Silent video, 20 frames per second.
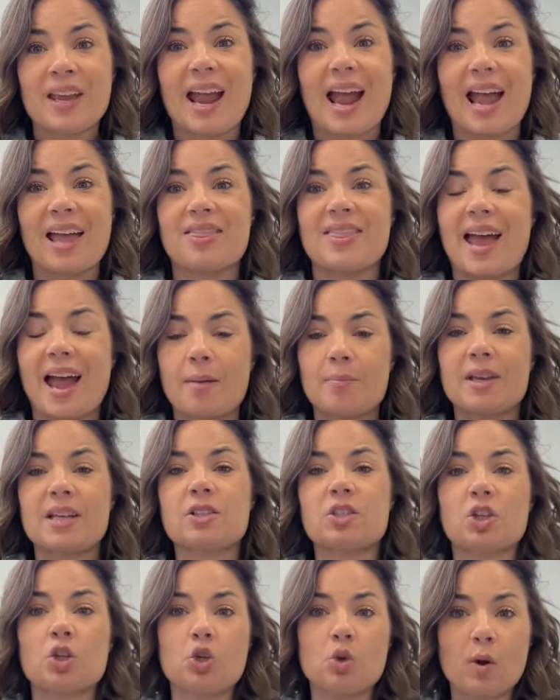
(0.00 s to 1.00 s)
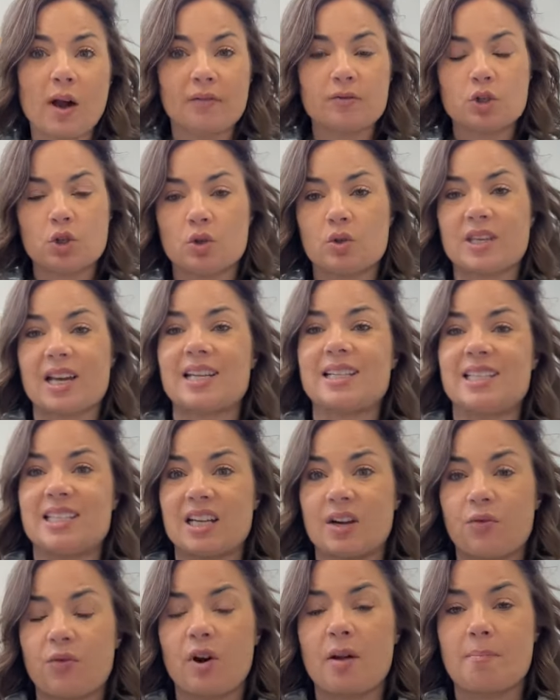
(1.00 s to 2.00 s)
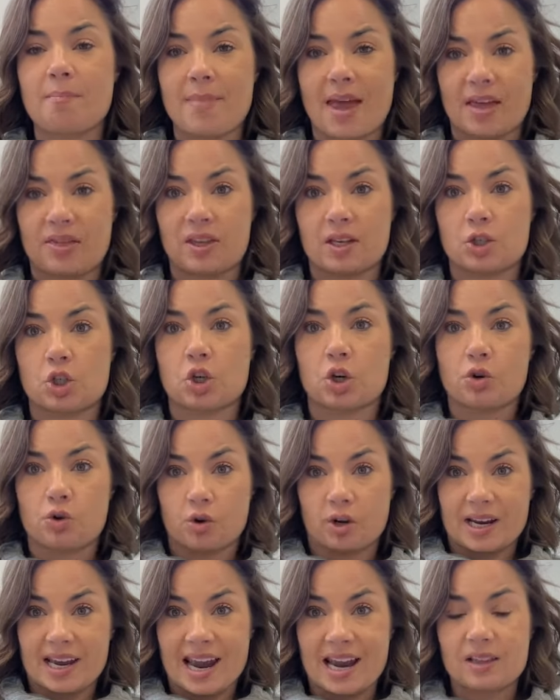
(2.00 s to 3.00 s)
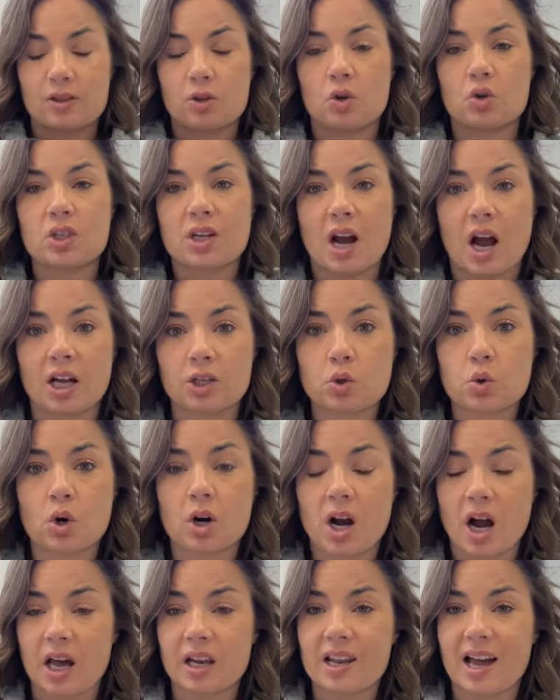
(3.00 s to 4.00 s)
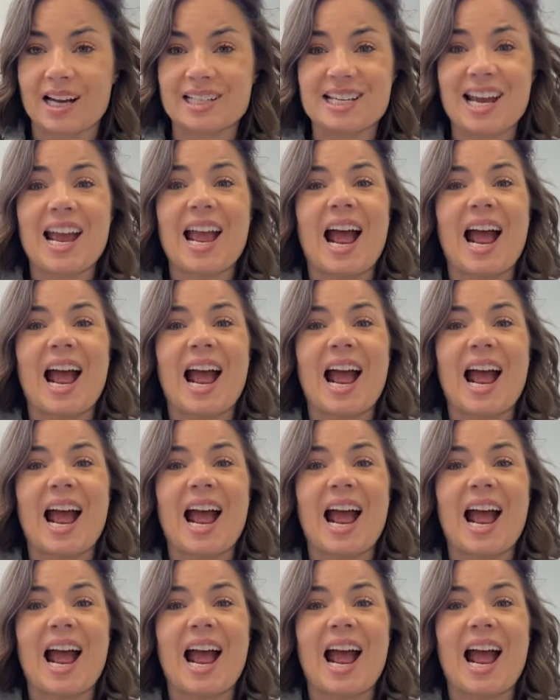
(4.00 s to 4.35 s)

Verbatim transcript: and that means that you have to use a different method to create those contour cut lines,